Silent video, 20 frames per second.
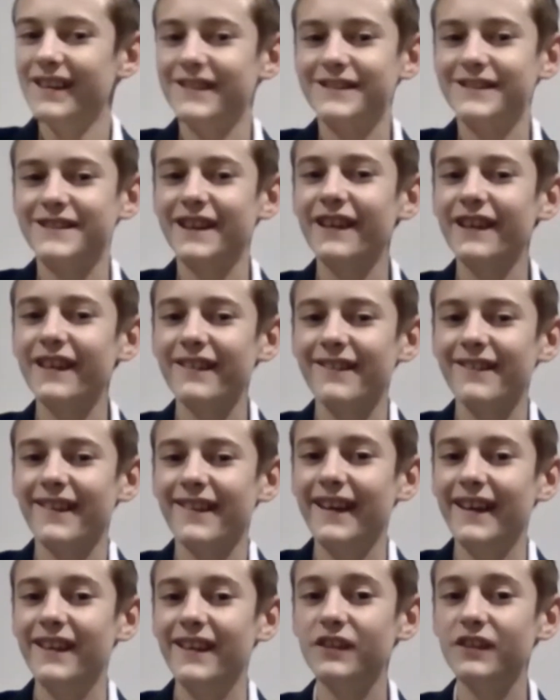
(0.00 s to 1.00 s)

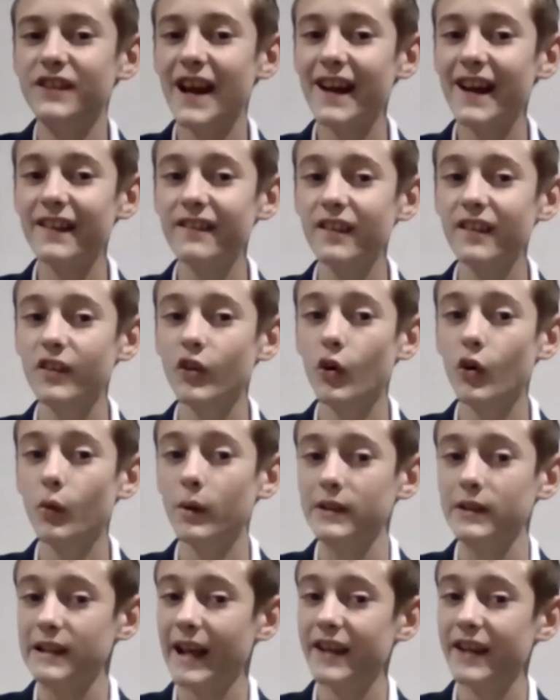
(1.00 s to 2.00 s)
Seriously, your dad is a
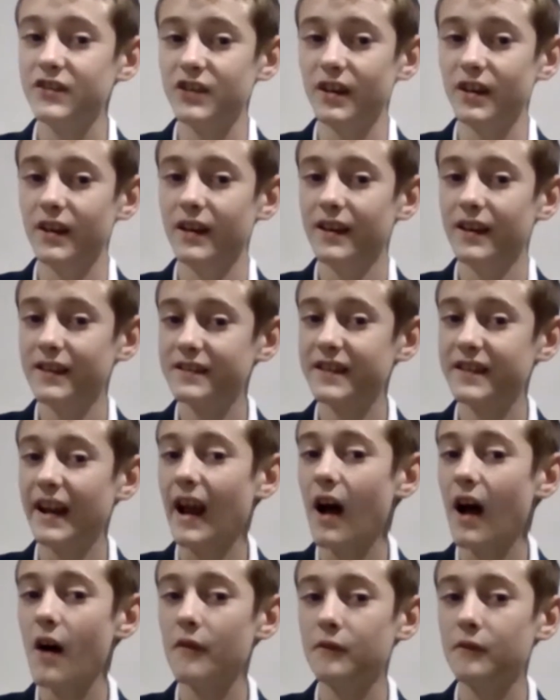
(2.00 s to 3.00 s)
Norwood legend,
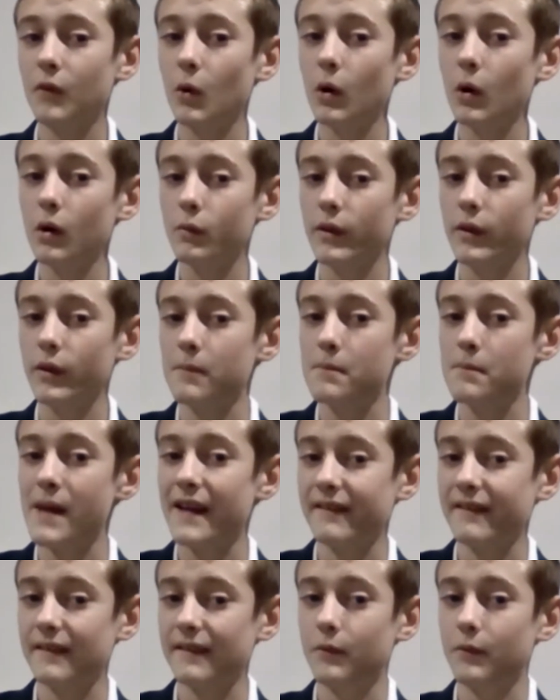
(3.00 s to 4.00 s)
centre half forward with a
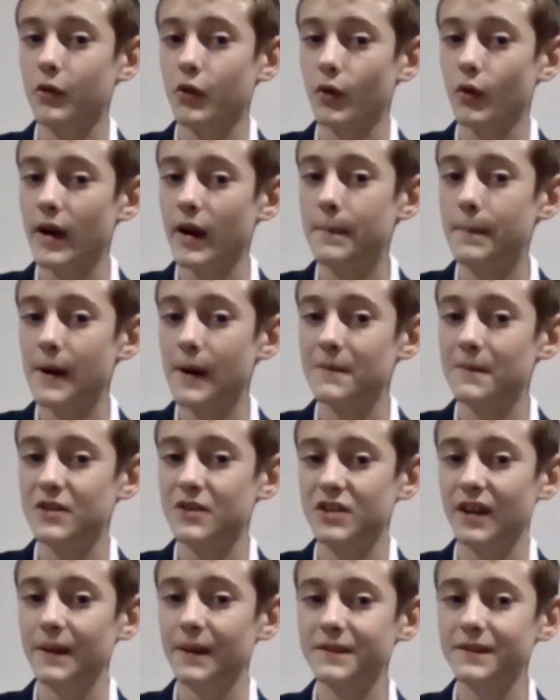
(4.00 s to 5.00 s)
massive 3
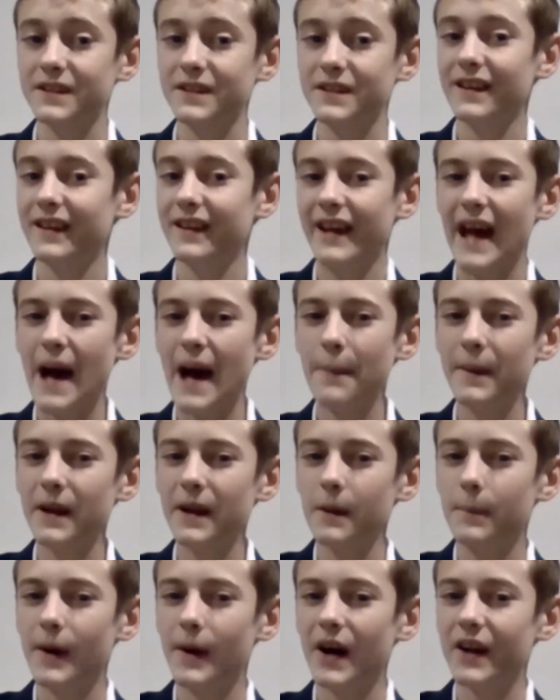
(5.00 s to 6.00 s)
premierships. How big
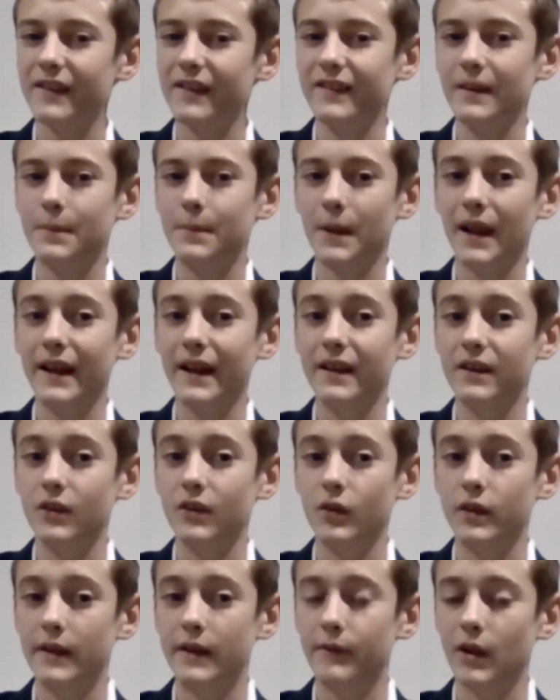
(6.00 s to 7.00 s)
a part has he played in
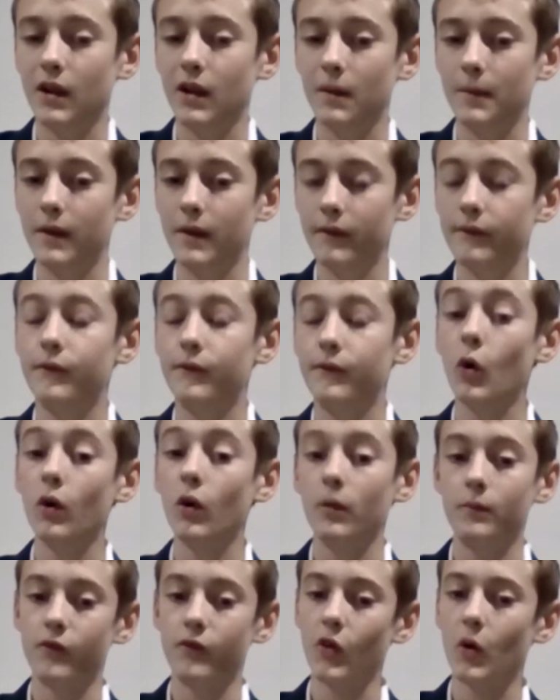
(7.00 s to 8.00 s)
your development?
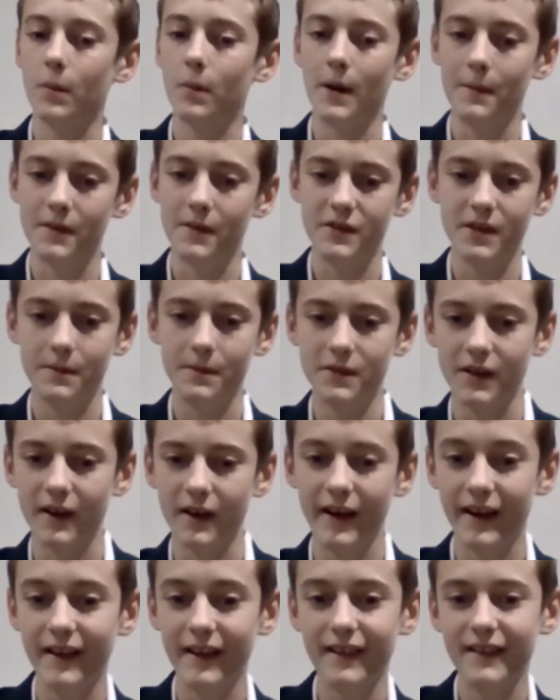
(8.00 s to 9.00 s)
Four premierships,
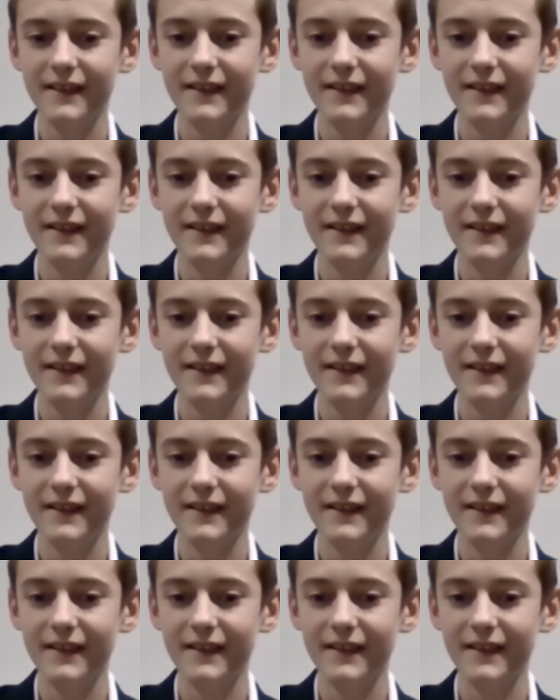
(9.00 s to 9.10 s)
sorry.